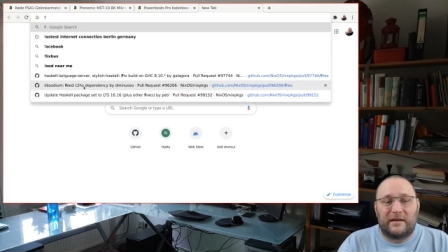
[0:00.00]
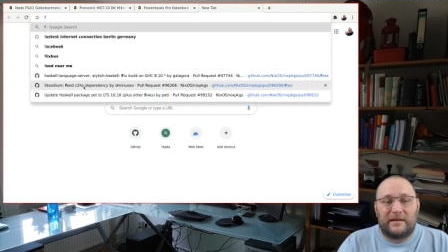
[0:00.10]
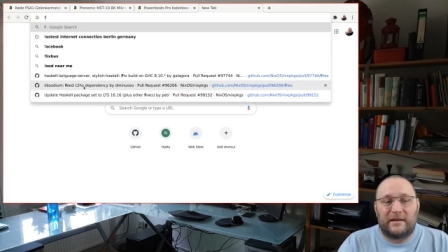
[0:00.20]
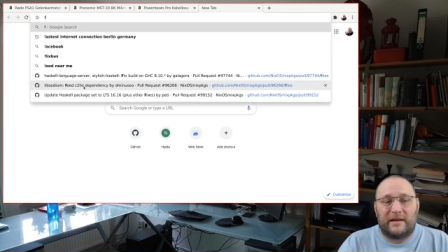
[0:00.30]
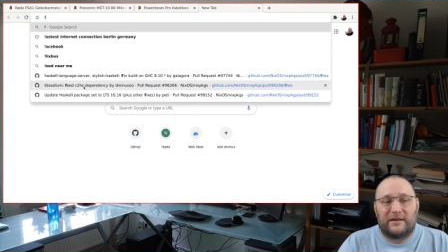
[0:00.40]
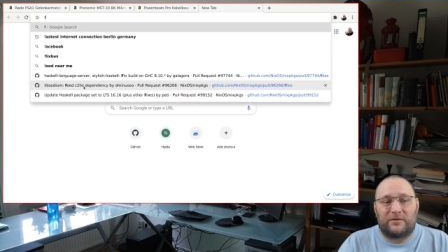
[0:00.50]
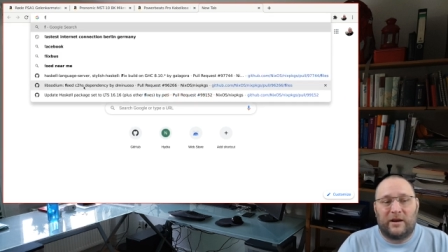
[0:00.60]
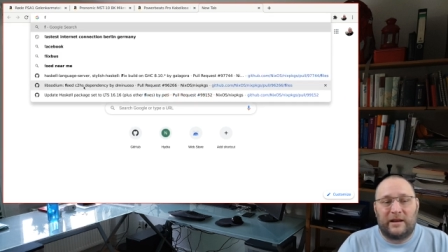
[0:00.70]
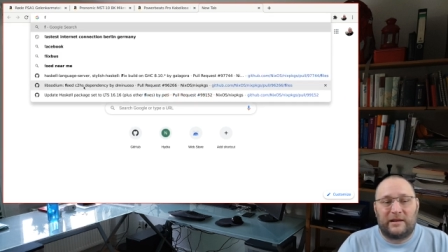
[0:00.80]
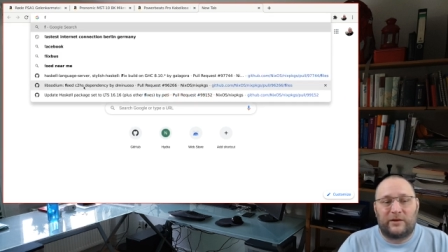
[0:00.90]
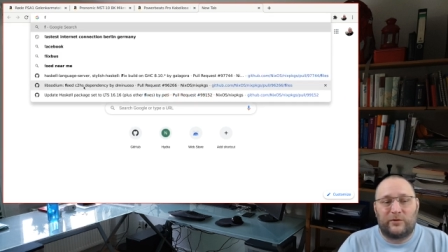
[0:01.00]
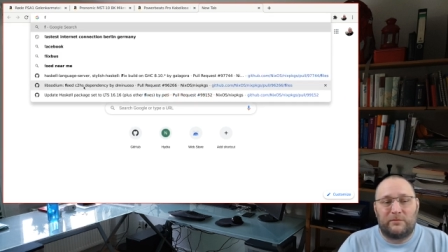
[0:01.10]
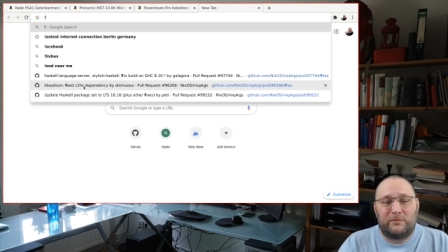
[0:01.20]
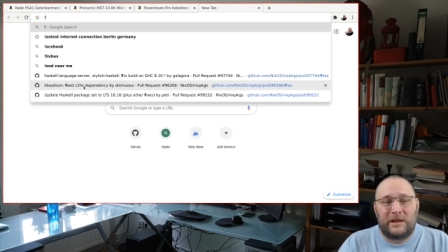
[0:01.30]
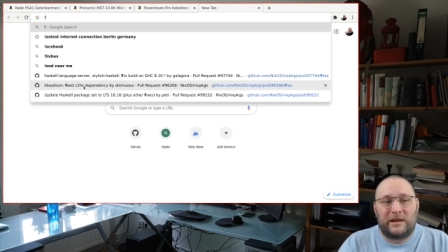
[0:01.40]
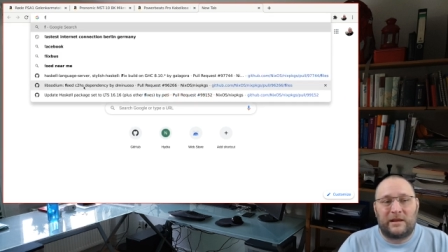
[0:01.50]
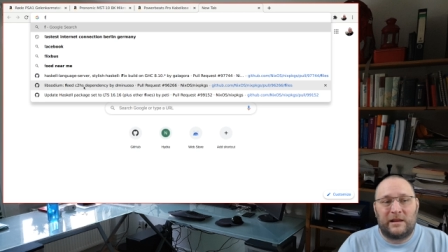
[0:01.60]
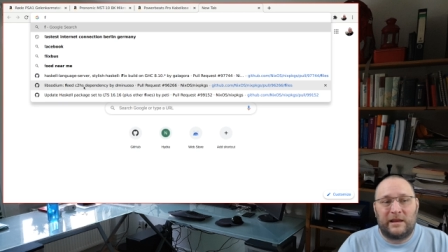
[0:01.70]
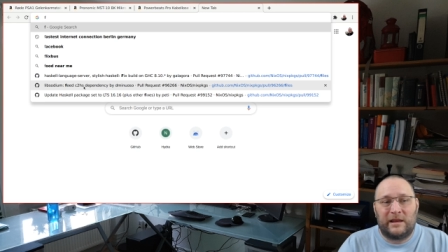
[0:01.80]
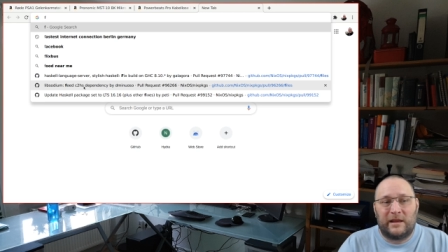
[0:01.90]
then right, you
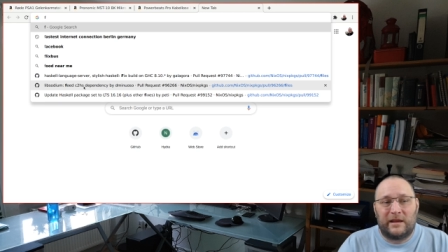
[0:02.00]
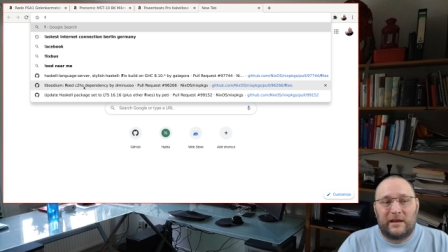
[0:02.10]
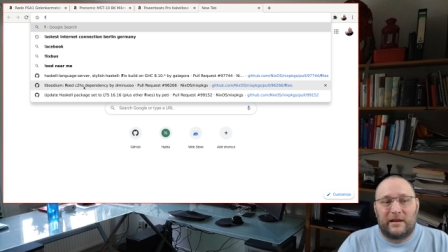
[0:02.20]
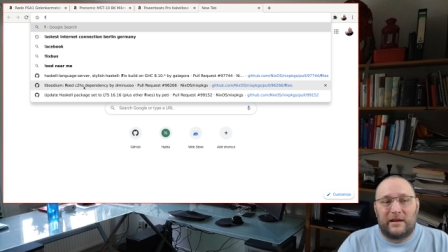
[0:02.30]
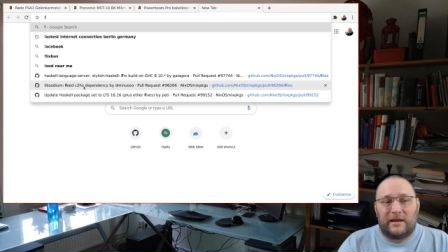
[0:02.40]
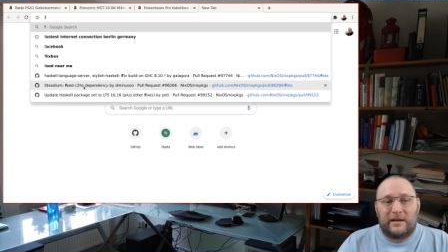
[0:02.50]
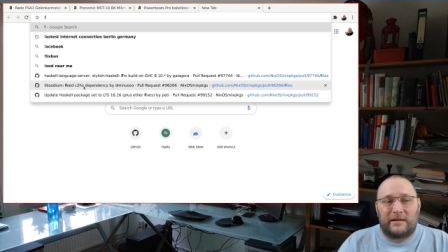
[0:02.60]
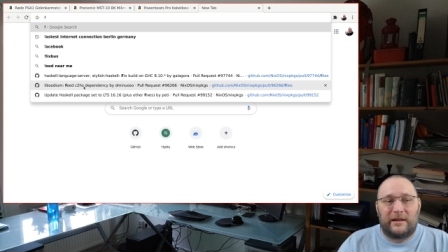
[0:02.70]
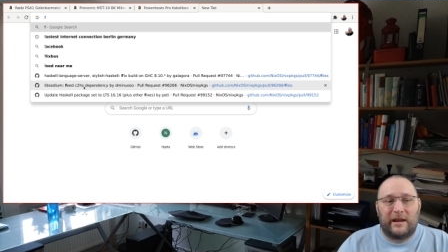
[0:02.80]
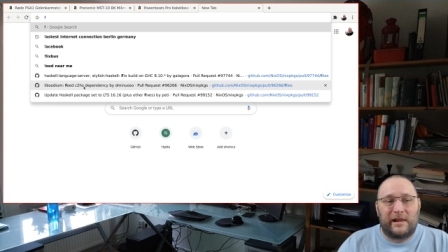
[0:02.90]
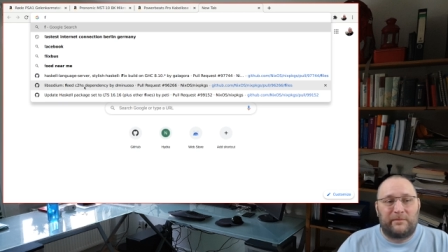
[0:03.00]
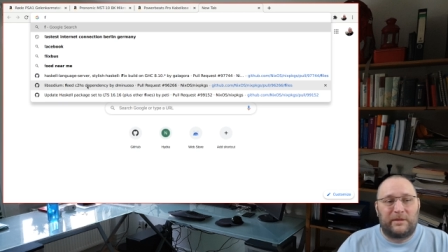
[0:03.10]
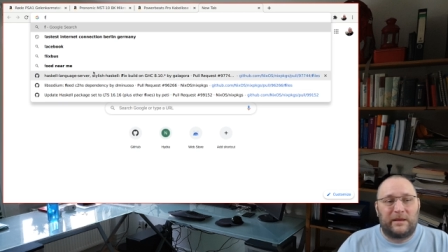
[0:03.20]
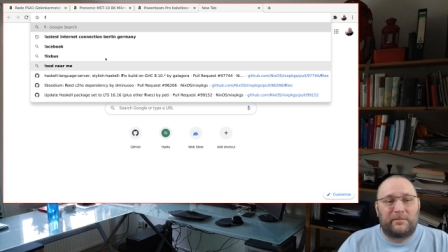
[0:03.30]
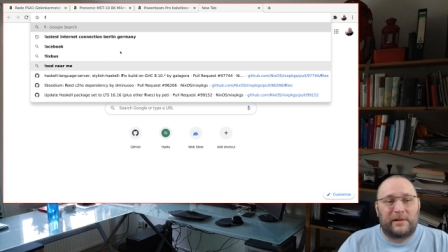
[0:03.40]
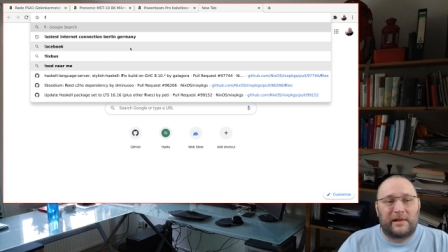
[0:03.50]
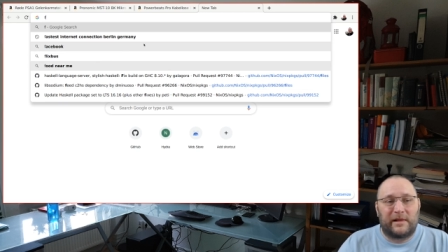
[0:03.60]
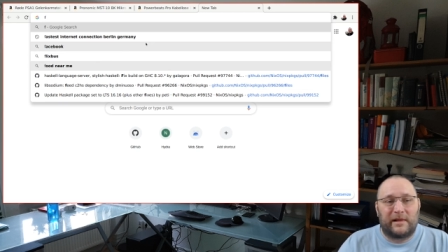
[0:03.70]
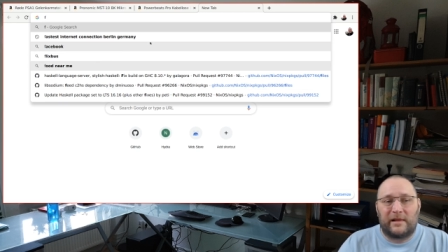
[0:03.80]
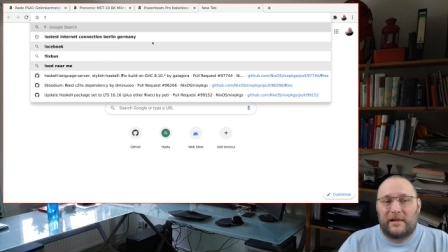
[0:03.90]
immediately tell
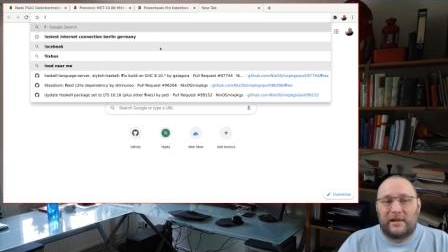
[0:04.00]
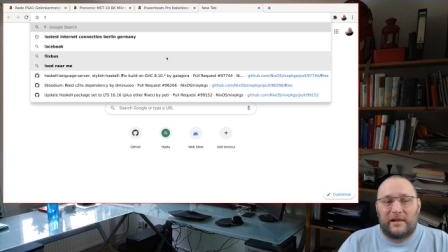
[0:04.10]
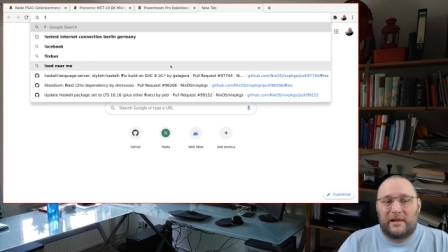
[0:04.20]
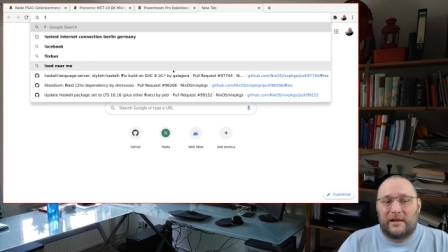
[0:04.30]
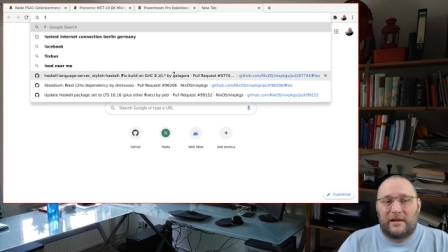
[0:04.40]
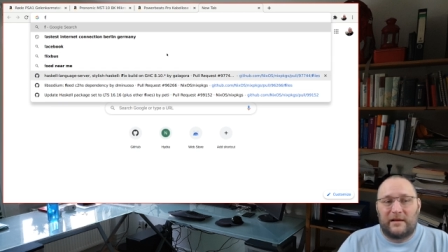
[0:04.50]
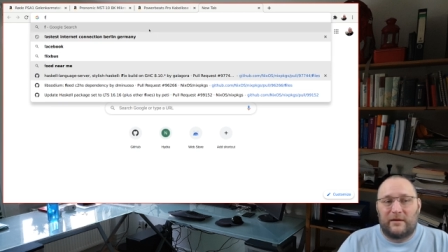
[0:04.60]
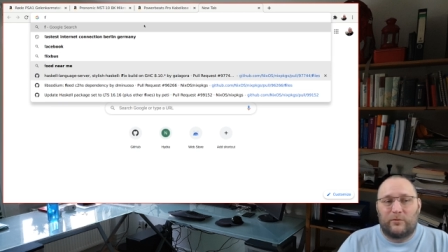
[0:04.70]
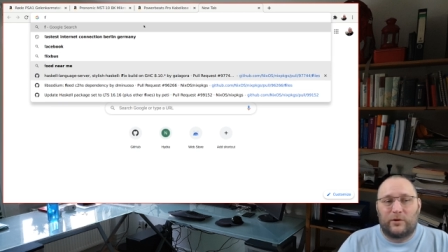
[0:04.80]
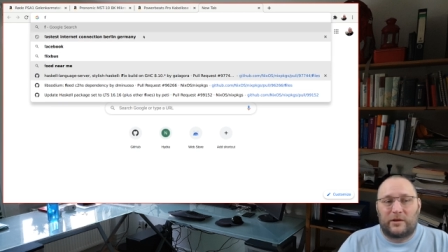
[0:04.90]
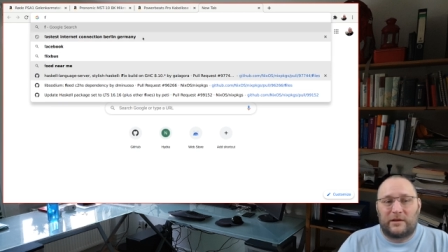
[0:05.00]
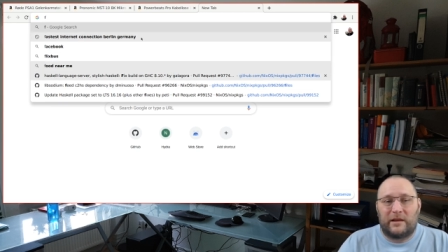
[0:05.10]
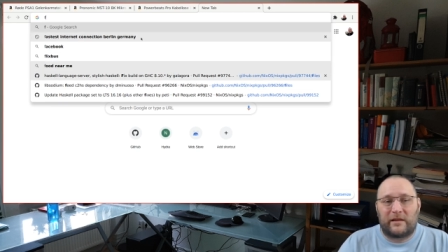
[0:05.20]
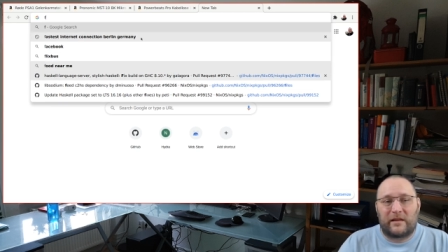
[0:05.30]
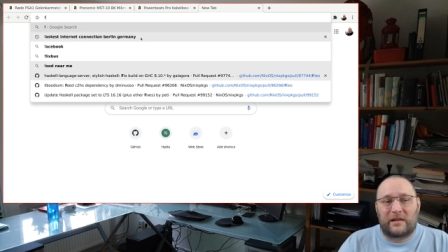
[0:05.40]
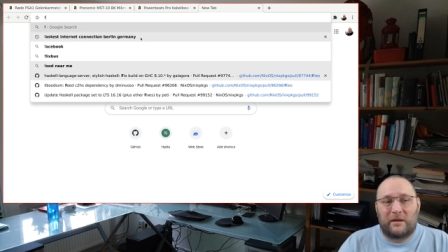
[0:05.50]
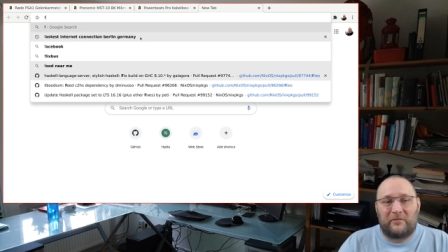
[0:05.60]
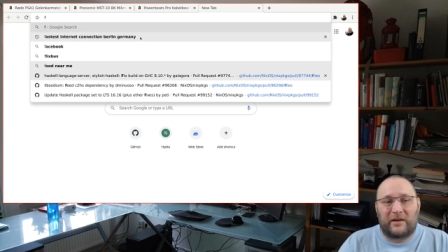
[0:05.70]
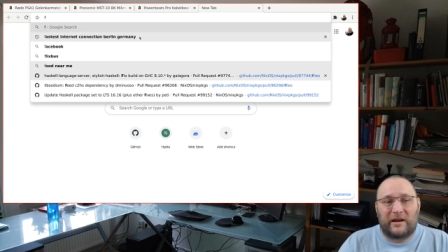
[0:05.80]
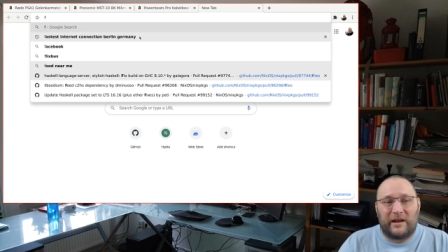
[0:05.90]
people what this is
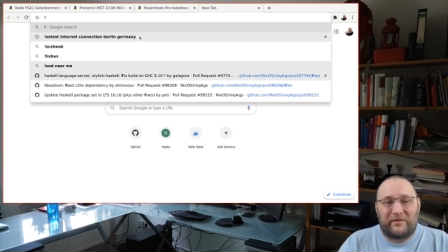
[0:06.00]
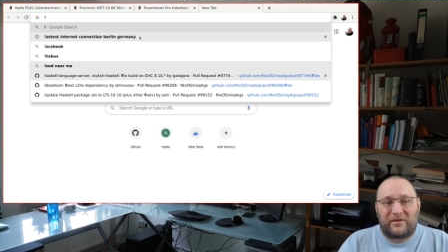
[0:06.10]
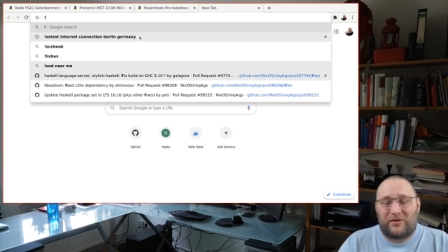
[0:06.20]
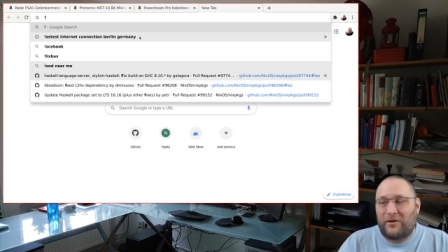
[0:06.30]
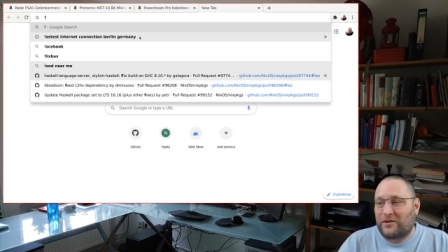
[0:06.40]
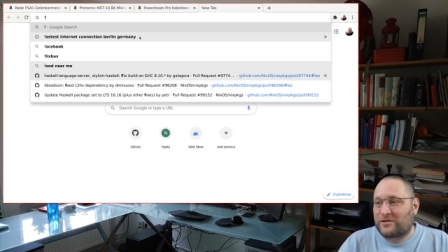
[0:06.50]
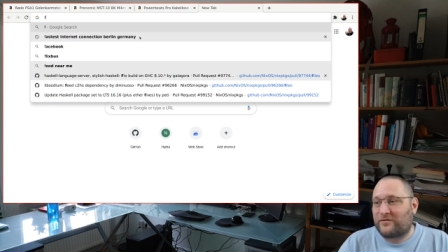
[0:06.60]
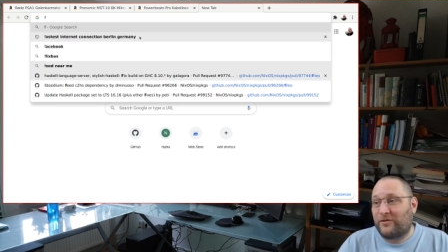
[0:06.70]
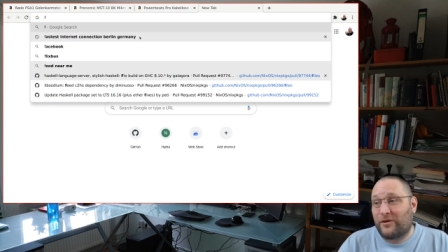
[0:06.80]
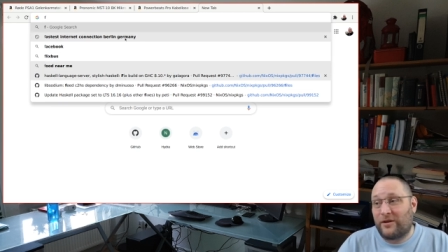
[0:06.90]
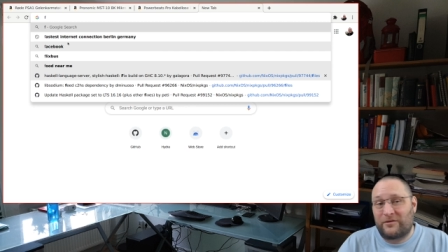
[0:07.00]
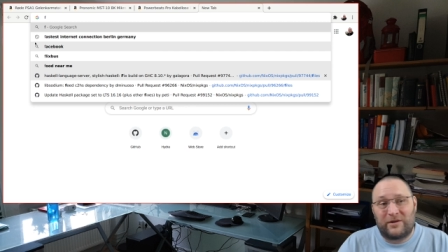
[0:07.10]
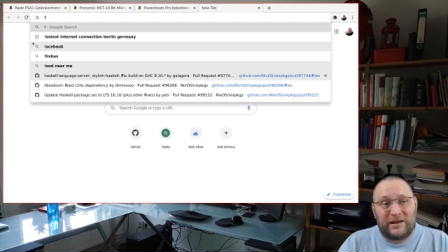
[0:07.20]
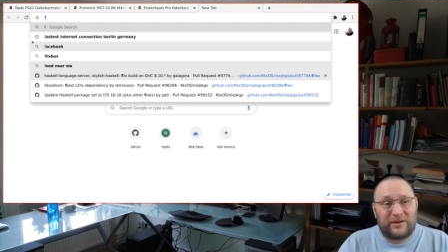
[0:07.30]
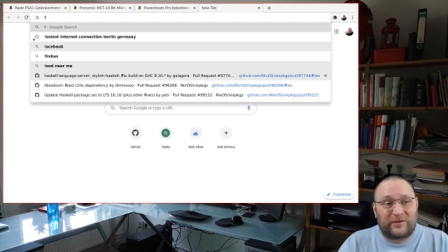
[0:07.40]
something I have searched for, right?